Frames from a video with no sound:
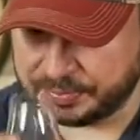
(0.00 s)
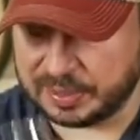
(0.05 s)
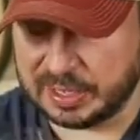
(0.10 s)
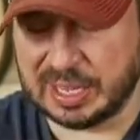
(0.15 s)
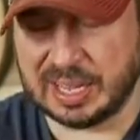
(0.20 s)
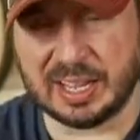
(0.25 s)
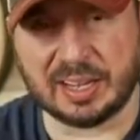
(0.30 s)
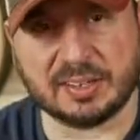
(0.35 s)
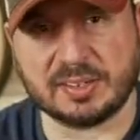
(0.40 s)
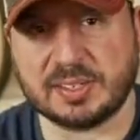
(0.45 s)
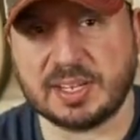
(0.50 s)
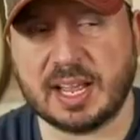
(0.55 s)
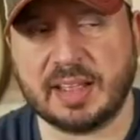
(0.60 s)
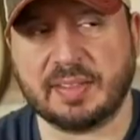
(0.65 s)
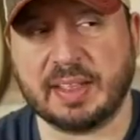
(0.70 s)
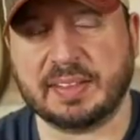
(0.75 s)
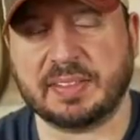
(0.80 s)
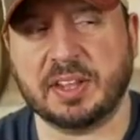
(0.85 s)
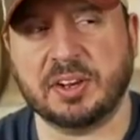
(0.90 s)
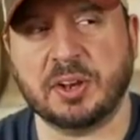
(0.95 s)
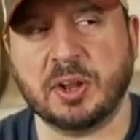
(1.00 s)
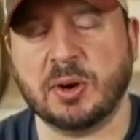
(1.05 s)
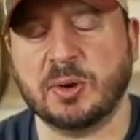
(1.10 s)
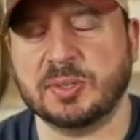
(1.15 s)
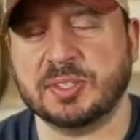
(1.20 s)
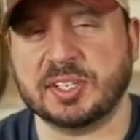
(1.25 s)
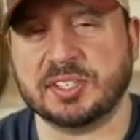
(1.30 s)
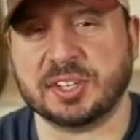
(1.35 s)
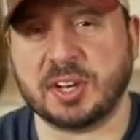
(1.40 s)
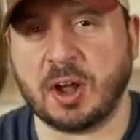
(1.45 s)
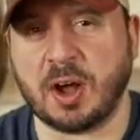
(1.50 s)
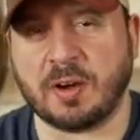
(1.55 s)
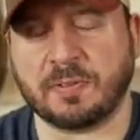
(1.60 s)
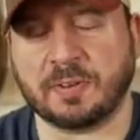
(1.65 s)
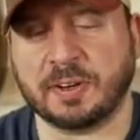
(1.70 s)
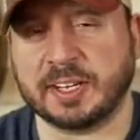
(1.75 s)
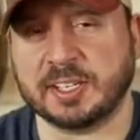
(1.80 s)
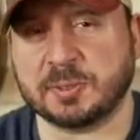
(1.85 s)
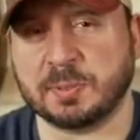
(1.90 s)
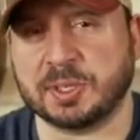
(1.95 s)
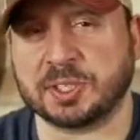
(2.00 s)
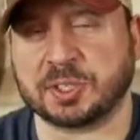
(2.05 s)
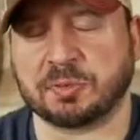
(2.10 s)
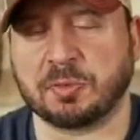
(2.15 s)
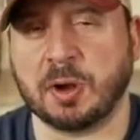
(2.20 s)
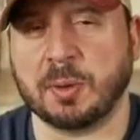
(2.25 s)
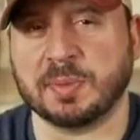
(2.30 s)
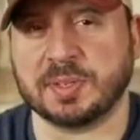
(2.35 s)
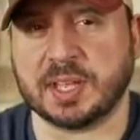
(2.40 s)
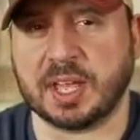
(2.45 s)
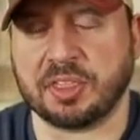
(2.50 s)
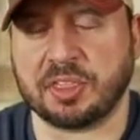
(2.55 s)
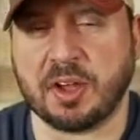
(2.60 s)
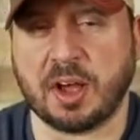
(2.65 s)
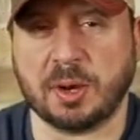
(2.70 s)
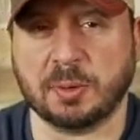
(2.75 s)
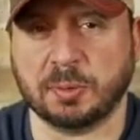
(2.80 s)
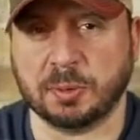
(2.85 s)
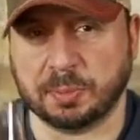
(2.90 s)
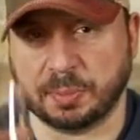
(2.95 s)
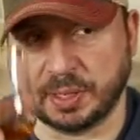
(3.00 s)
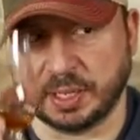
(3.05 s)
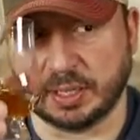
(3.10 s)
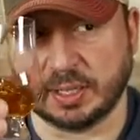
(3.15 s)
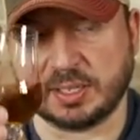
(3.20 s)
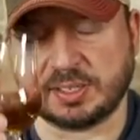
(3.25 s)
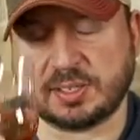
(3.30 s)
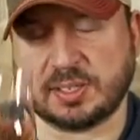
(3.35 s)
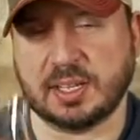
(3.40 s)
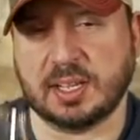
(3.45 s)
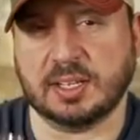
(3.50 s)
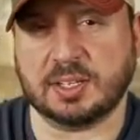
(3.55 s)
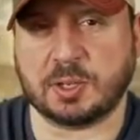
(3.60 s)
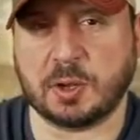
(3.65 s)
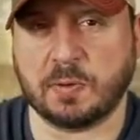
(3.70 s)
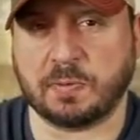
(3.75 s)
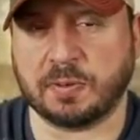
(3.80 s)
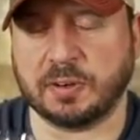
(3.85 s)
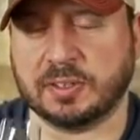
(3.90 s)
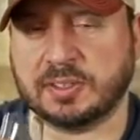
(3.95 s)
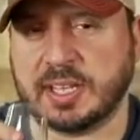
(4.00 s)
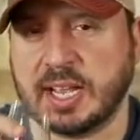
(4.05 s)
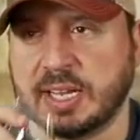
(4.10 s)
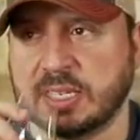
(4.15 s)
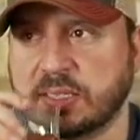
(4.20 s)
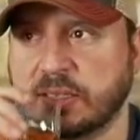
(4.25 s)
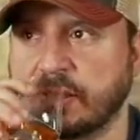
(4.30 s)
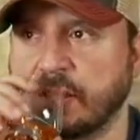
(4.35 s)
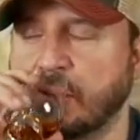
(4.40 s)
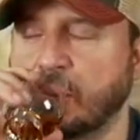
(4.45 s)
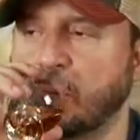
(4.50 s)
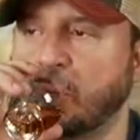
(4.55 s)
Yeah, it's not like the nose isn't offering as much rum as I thought it would be. Let's uh, let's go for a taste.